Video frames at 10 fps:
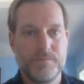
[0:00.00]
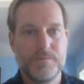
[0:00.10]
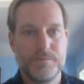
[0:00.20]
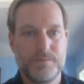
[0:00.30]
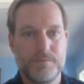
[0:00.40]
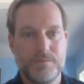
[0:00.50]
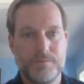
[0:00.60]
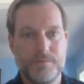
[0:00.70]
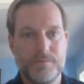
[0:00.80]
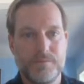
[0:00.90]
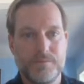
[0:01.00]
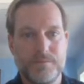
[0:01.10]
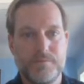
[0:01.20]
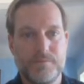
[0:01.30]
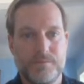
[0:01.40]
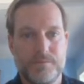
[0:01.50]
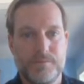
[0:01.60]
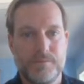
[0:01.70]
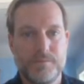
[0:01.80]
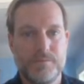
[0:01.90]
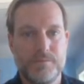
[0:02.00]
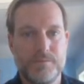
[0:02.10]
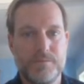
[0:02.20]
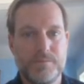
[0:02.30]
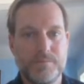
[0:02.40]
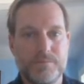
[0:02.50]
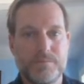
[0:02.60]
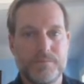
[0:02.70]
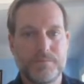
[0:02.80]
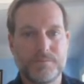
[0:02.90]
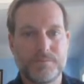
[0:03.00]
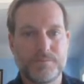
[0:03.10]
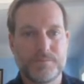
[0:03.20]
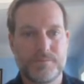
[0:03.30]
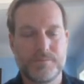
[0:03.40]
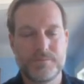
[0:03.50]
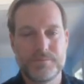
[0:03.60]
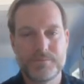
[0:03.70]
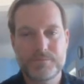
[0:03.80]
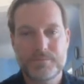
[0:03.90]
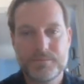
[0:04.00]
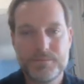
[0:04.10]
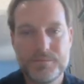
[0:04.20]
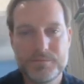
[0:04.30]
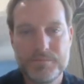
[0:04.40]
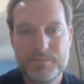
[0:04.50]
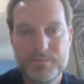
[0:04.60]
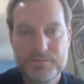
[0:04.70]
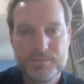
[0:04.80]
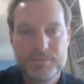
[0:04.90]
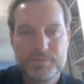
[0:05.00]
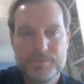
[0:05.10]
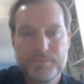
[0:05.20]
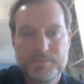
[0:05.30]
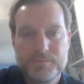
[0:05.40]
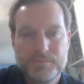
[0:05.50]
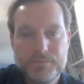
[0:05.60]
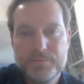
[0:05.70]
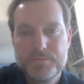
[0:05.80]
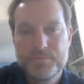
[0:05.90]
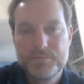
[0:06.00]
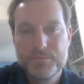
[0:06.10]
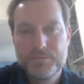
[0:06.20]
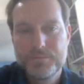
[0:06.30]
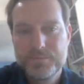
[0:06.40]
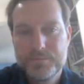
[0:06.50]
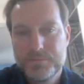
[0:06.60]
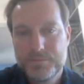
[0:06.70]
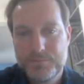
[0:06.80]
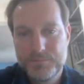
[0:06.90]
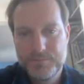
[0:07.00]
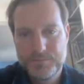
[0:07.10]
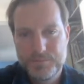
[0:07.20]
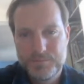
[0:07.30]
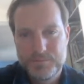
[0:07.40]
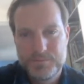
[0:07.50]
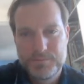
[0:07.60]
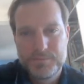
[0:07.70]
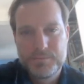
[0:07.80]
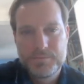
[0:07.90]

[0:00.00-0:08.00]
The person shown says nothing.